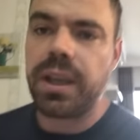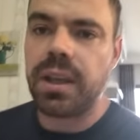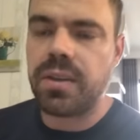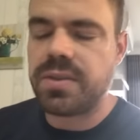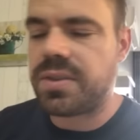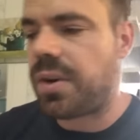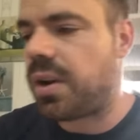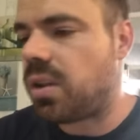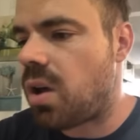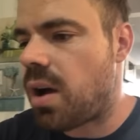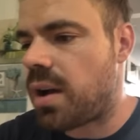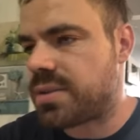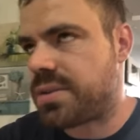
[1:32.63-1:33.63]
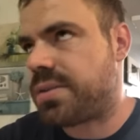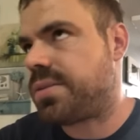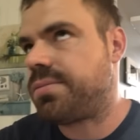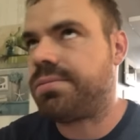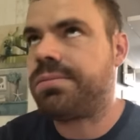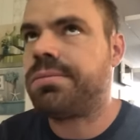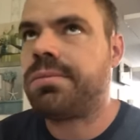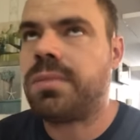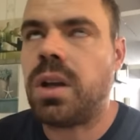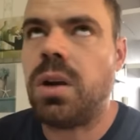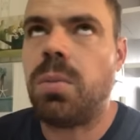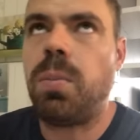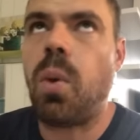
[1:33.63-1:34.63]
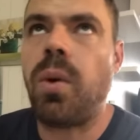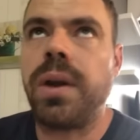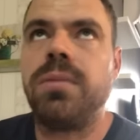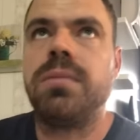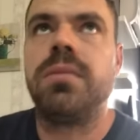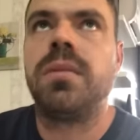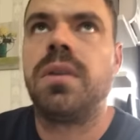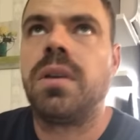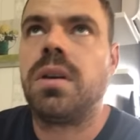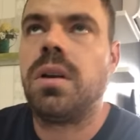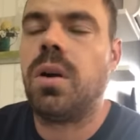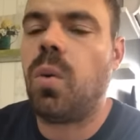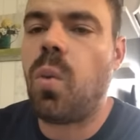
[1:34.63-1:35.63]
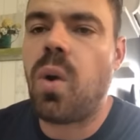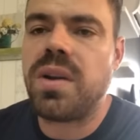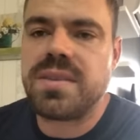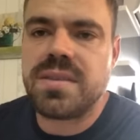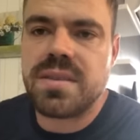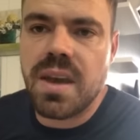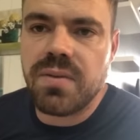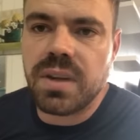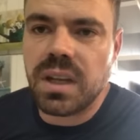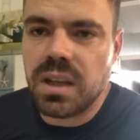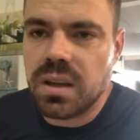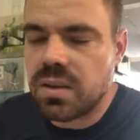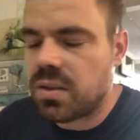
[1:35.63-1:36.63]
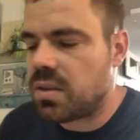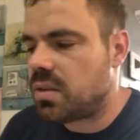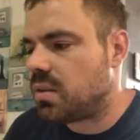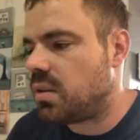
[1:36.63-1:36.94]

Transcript: ETH. So I lost, 0.17 ETH,